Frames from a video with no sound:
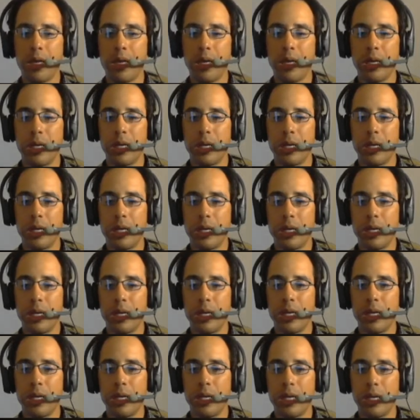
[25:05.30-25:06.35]

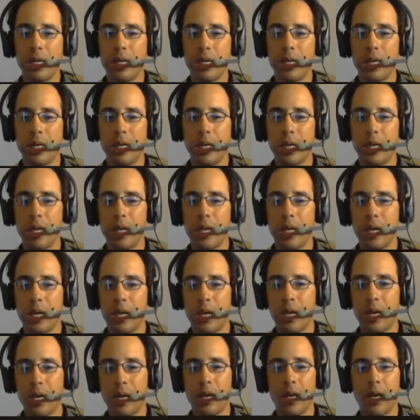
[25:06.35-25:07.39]

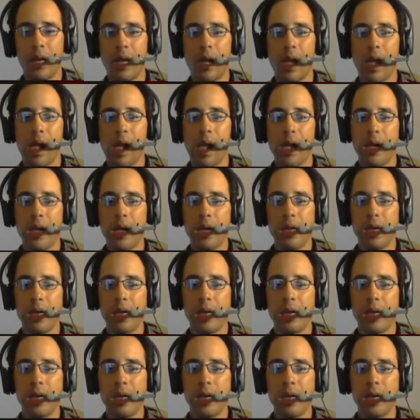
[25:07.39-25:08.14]
No one is speaking in this clip.